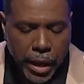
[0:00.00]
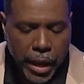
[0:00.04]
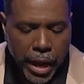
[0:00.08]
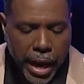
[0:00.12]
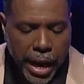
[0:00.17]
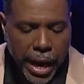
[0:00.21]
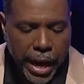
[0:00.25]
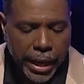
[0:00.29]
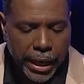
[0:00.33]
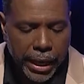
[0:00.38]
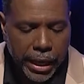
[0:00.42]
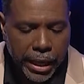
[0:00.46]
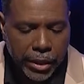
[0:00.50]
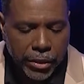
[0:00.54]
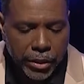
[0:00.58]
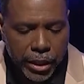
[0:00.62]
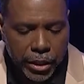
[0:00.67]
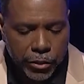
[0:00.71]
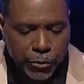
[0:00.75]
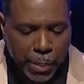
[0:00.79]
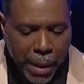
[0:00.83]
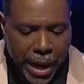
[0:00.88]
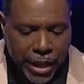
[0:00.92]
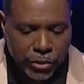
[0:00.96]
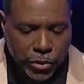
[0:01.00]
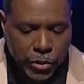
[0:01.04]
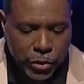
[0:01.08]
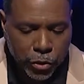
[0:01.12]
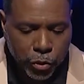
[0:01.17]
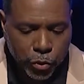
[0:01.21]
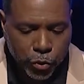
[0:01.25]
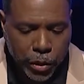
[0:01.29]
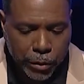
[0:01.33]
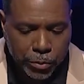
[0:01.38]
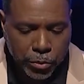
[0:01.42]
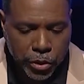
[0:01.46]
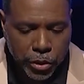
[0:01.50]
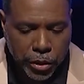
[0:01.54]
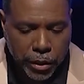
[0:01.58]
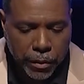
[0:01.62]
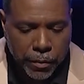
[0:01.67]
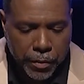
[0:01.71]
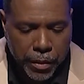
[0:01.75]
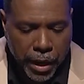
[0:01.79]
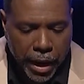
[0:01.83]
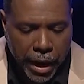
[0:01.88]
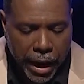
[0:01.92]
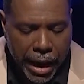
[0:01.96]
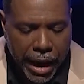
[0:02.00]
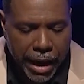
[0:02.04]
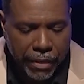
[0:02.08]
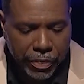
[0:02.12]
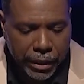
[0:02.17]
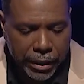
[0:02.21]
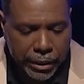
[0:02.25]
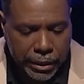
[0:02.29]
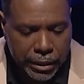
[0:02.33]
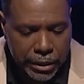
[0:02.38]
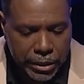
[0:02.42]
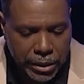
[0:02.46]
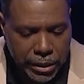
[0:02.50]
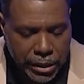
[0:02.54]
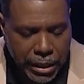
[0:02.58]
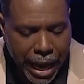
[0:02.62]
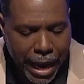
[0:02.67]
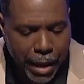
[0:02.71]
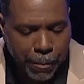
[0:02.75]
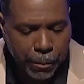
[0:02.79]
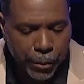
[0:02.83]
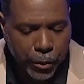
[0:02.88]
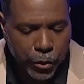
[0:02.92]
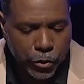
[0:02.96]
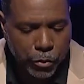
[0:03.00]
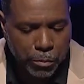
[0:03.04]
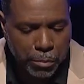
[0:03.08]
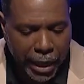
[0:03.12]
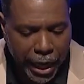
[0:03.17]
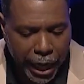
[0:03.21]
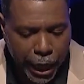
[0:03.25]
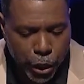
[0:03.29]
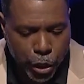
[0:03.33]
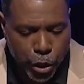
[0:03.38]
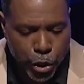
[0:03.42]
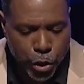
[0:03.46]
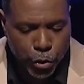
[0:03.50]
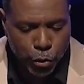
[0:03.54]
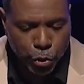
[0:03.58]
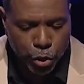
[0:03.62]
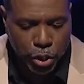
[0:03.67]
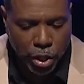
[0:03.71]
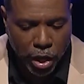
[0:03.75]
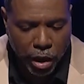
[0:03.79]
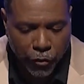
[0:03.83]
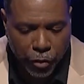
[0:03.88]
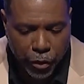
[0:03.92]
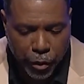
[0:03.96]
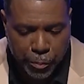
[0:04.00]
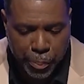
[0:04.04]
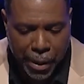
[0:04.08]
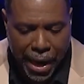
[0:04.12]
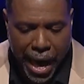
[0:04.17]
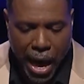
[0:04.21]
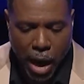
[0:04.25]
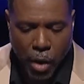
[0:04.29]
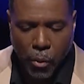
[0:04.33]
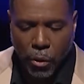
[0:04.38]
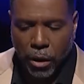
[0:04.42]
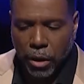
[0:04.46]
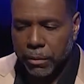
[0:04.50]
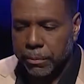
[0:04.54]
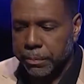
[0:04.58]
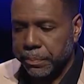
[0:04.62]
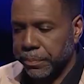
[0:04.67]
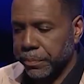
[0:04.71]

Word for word: and in this passage of scripture, and the disciples made use of the power.